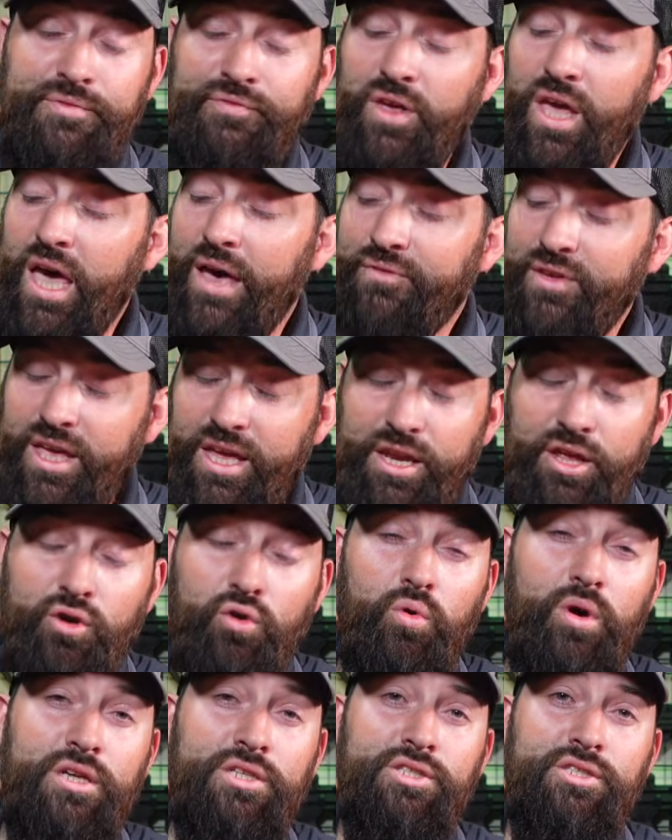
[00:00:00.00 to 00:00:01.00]
If you have any
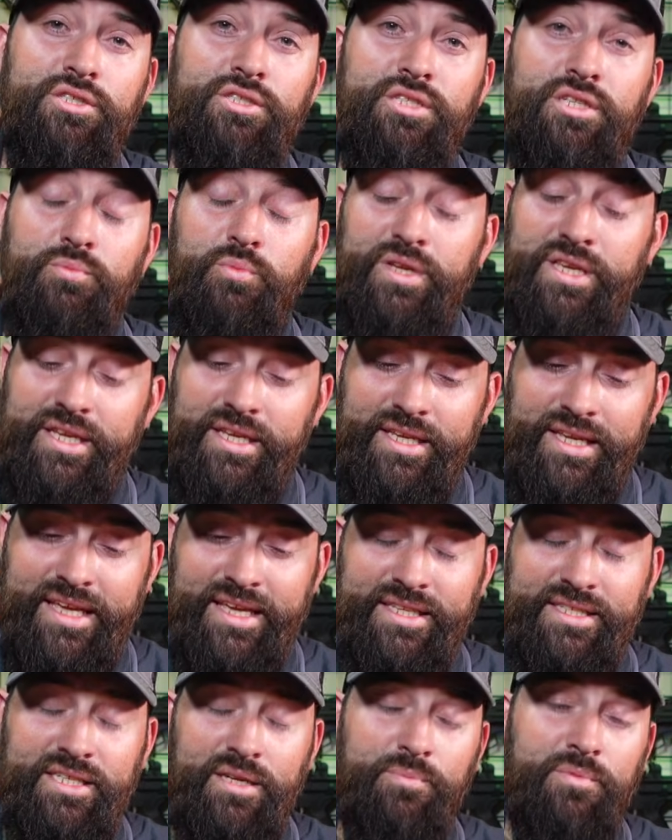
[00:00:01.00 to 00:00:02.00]
questions and we didn't
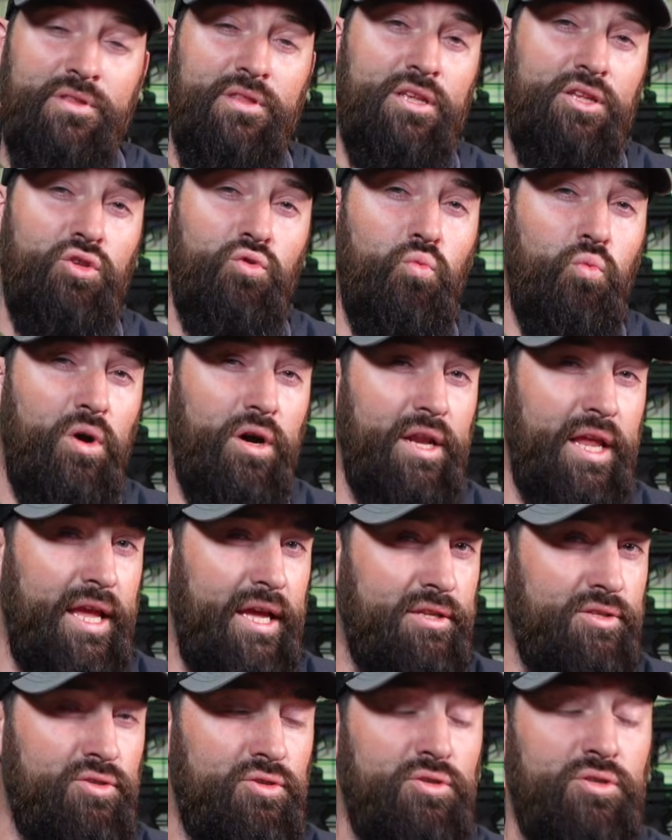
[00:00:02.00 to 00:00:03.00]
hit something that you want
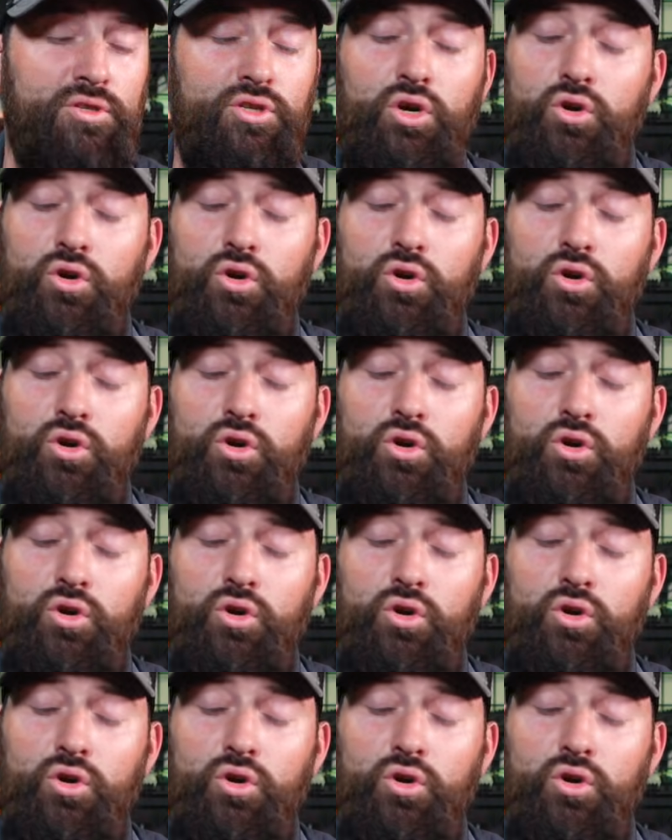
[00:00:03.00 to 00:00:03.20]
answered,